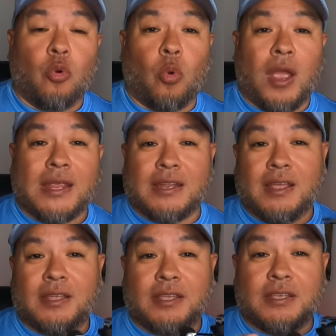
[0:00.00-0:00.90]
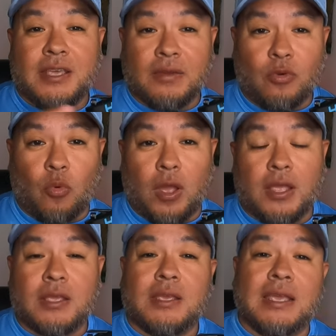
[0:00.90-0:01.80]
write
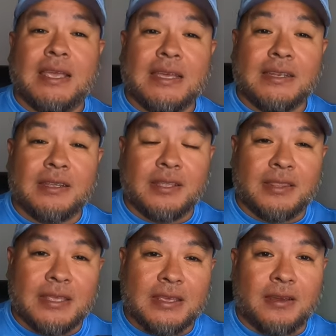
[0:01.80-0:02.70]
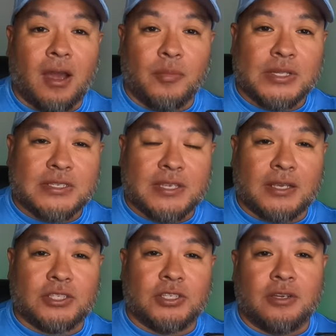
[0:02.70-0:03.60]
giveaway in the comment
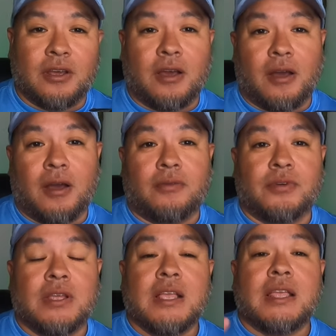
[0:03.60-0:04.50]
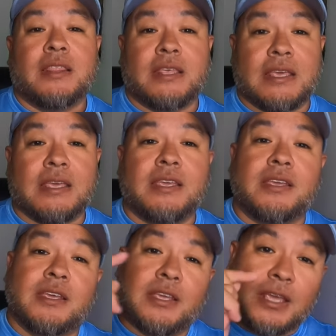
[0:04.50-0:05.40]
section of the
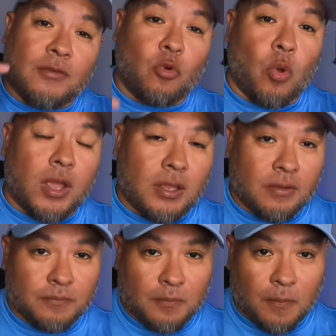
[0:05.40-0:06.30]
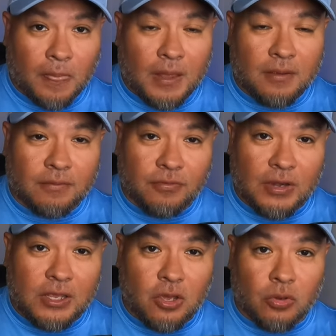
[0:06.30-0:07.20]
giveaway
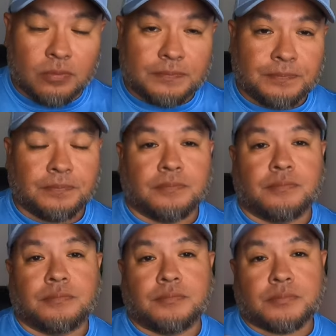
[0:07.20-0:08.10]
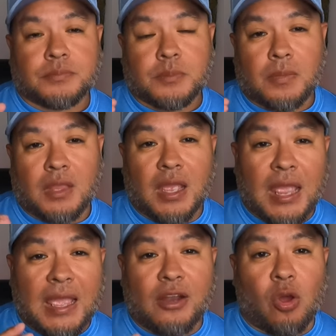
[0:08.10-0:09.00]
video,
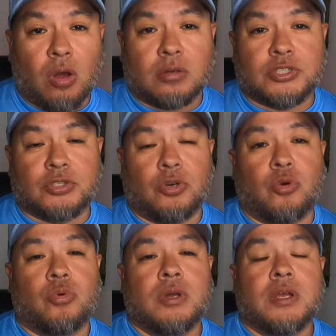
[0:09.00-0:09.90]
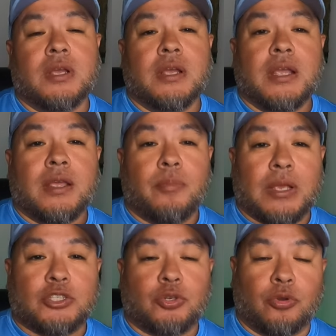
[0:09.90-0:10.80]
and also
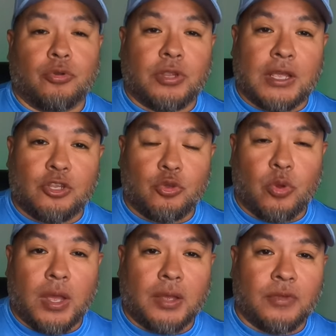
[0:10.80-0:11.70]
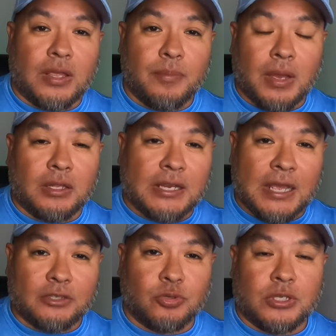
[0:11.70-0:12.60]
make sure that you have a mailing
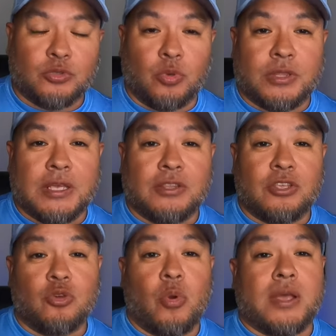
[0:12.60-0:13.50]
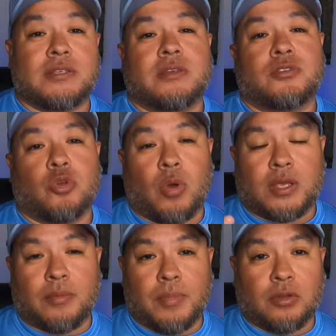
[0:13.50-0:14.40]
address within the U S so I
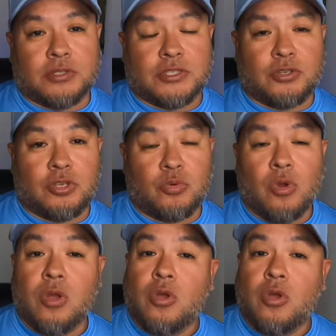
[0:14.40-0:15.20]
can mail this to you.